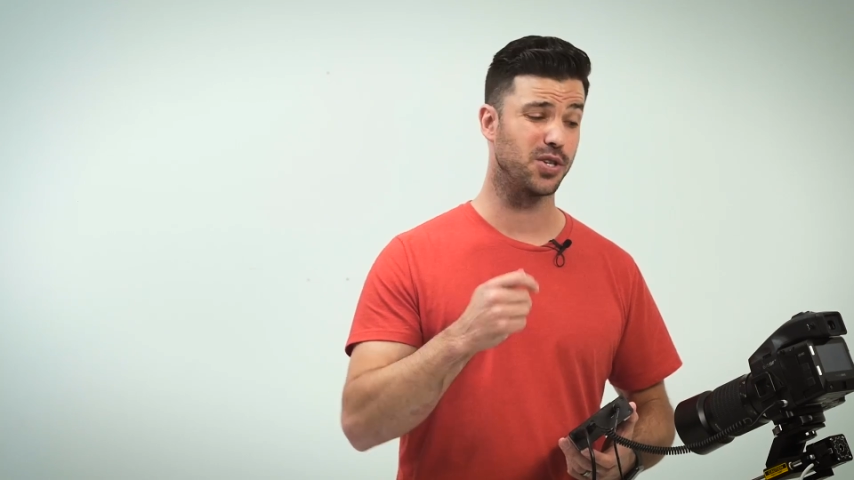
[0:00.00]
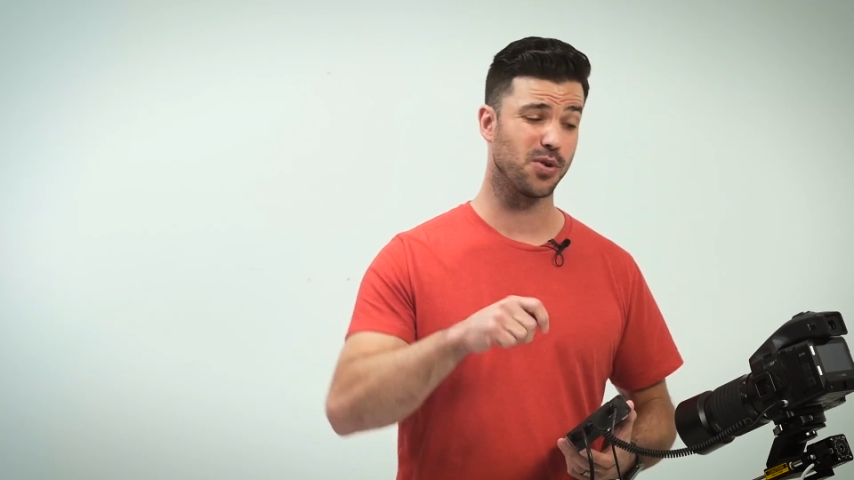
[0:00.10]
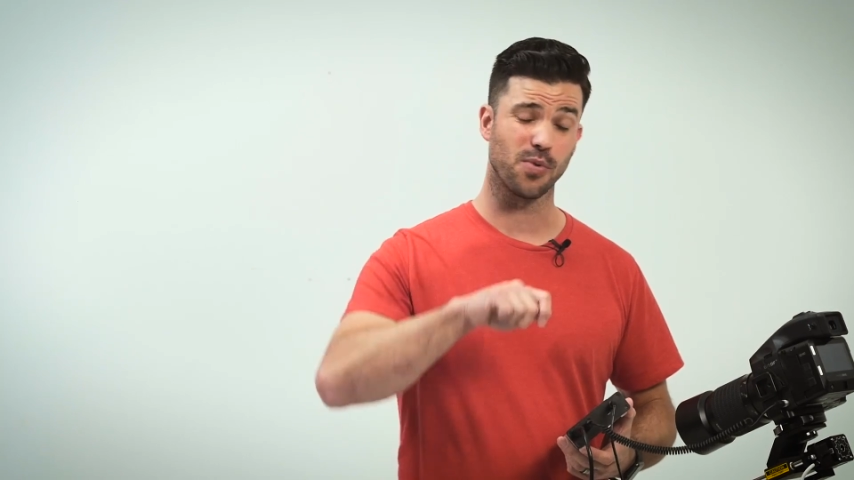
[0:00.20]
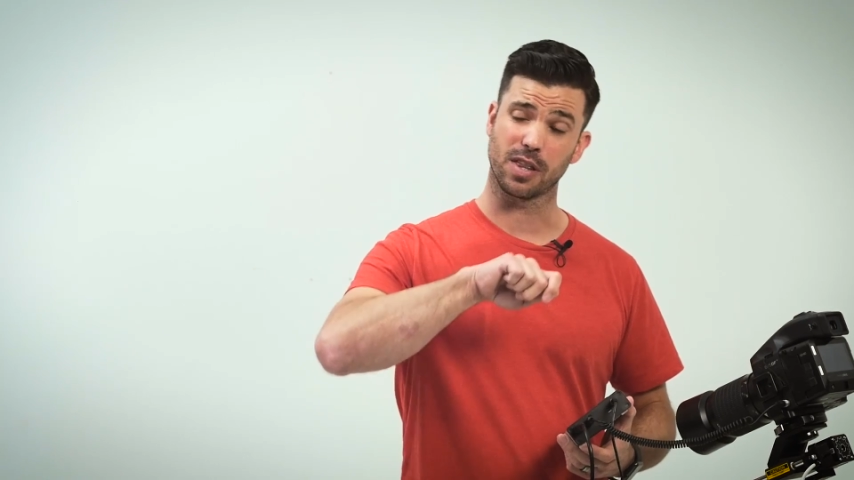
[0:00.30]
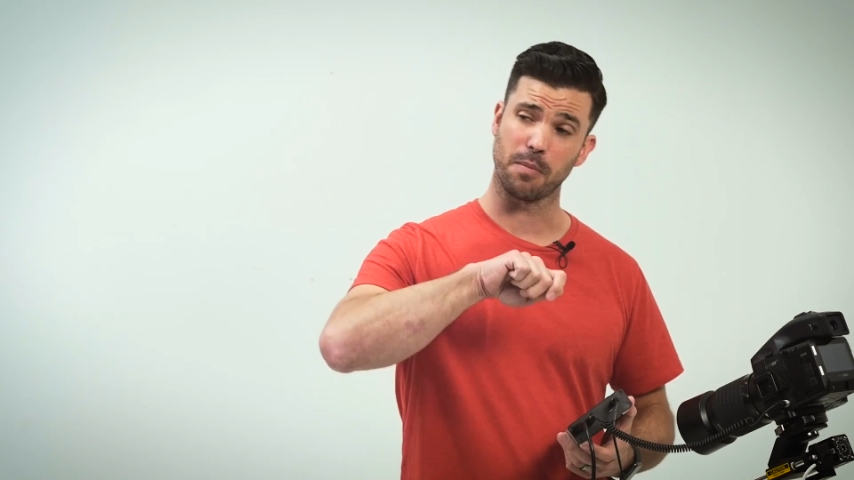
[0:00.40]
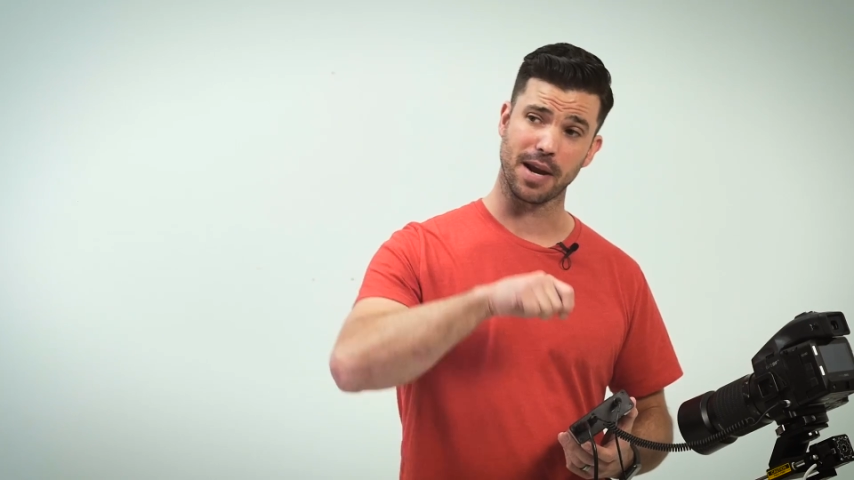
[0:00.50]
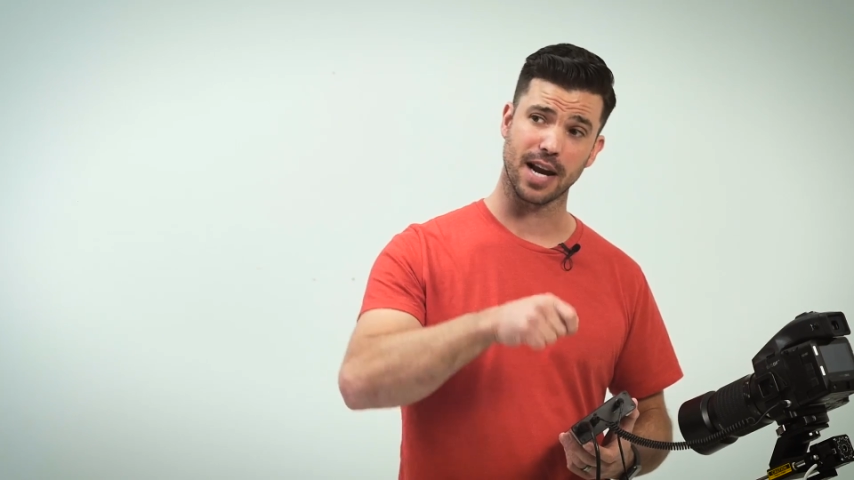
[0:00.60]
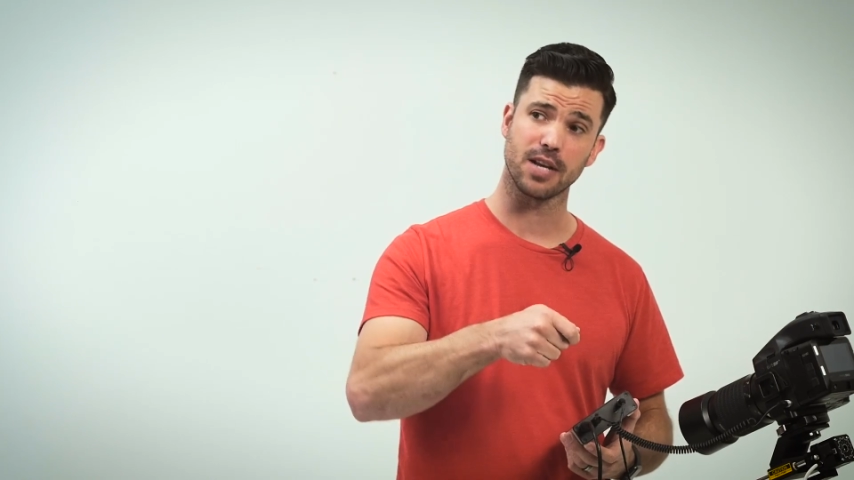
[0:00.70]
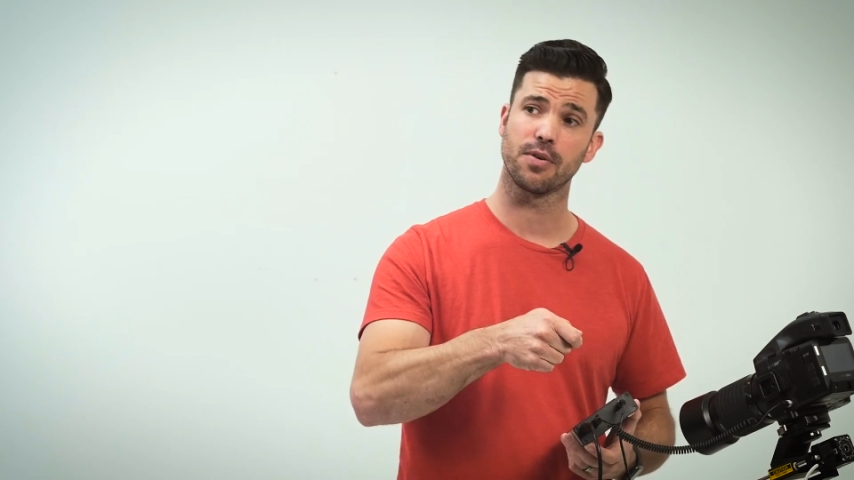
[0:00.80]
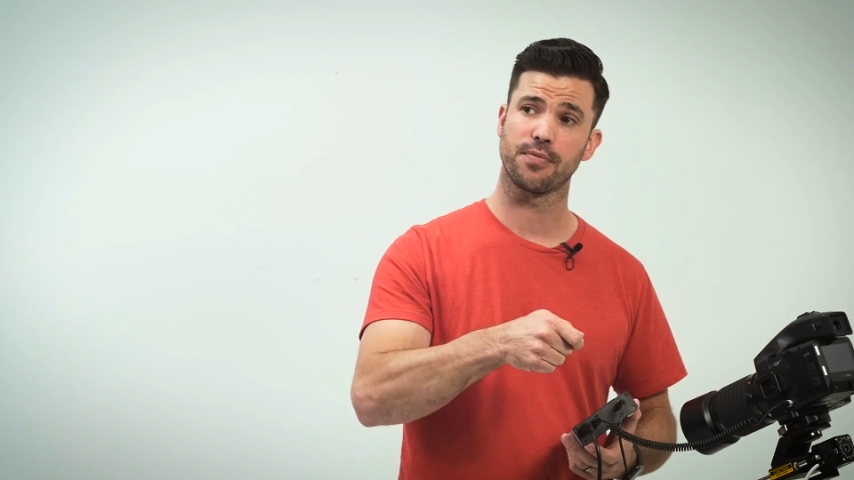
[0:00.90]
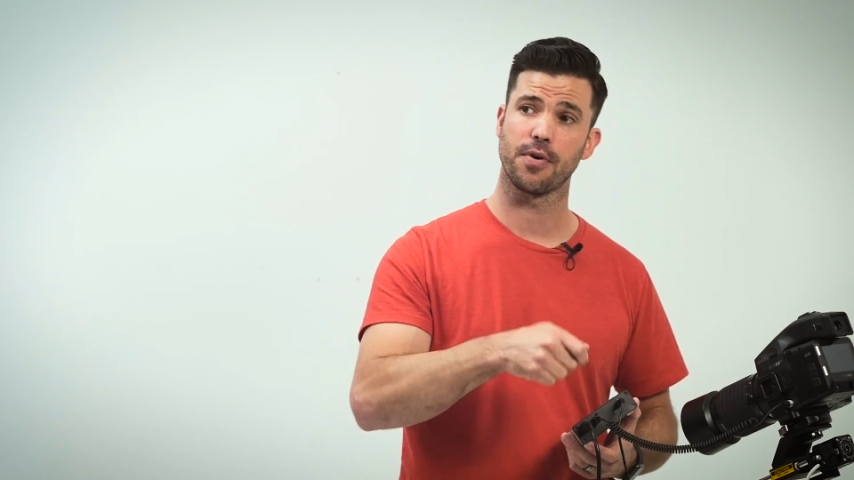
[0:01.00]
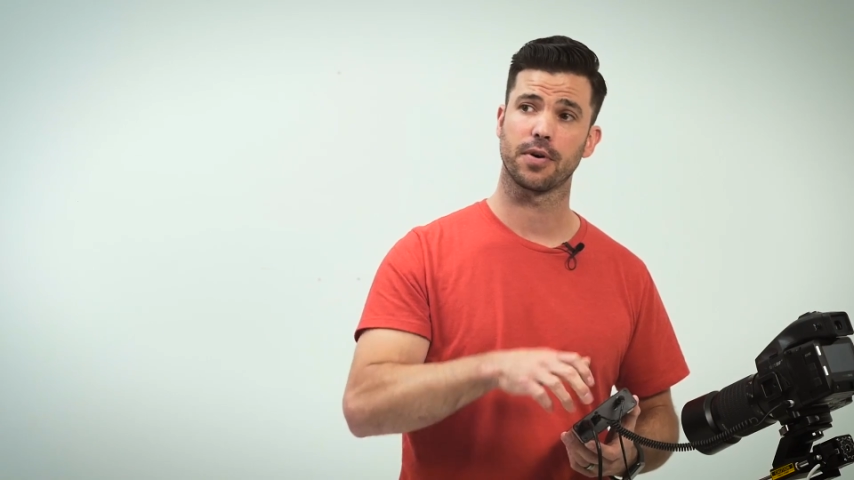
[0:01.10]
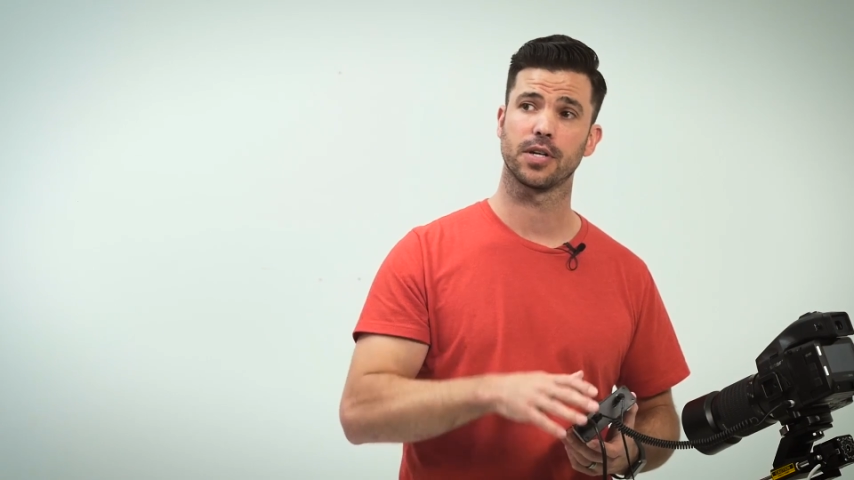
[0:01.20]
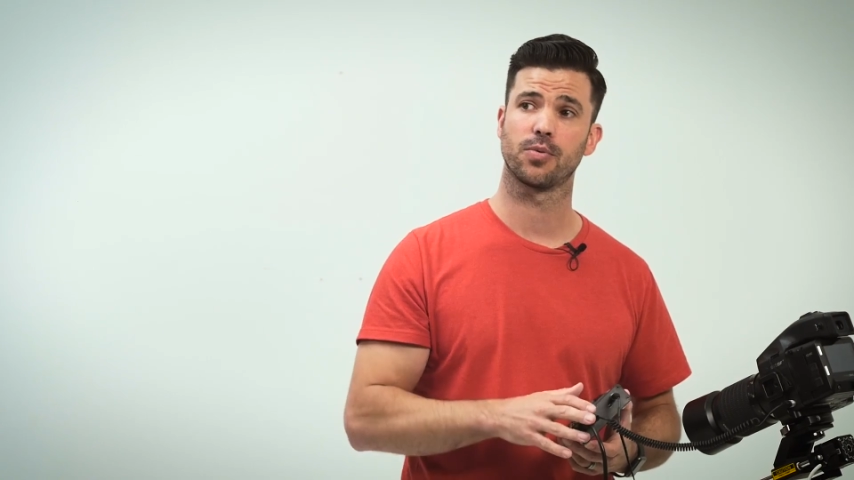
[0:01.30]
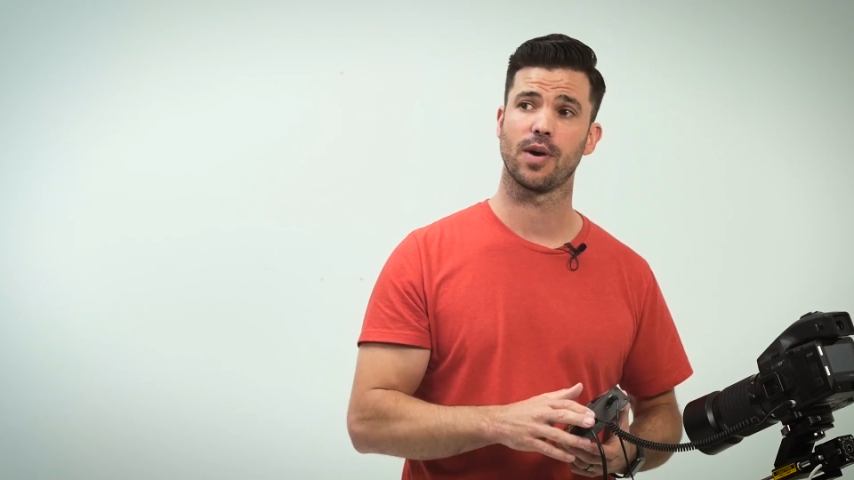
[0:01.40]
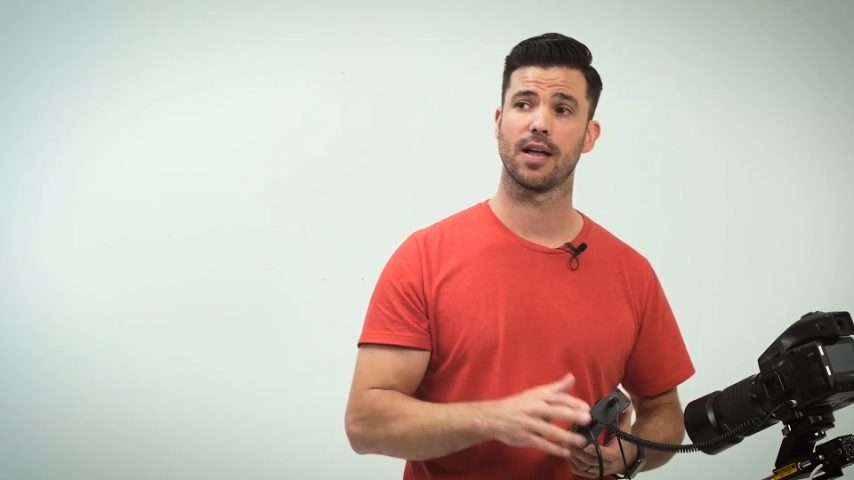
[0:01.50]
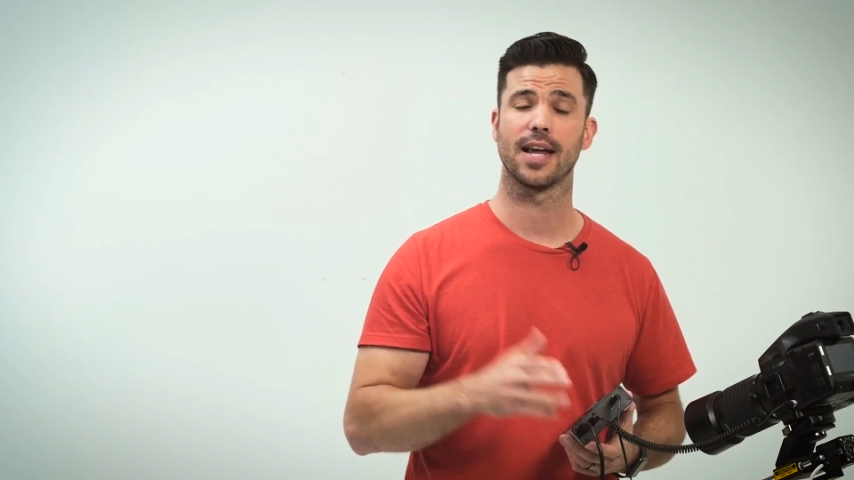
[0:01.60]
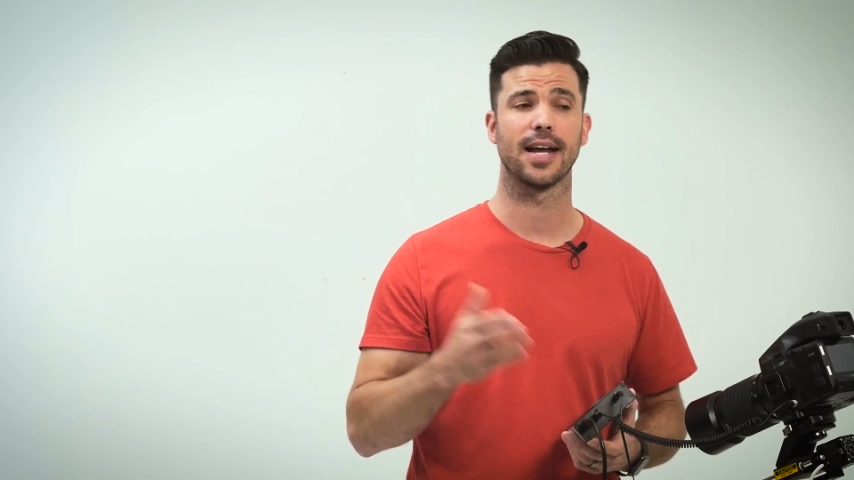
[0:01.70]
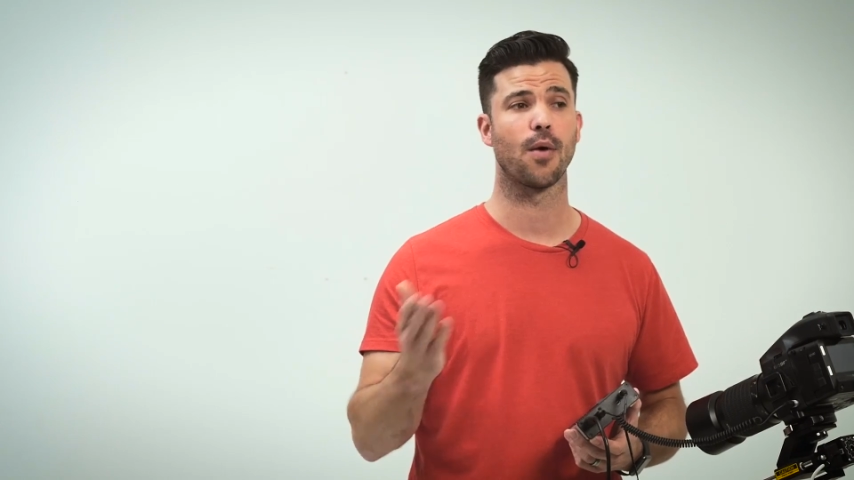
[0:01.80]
I do it with the manual focus rail,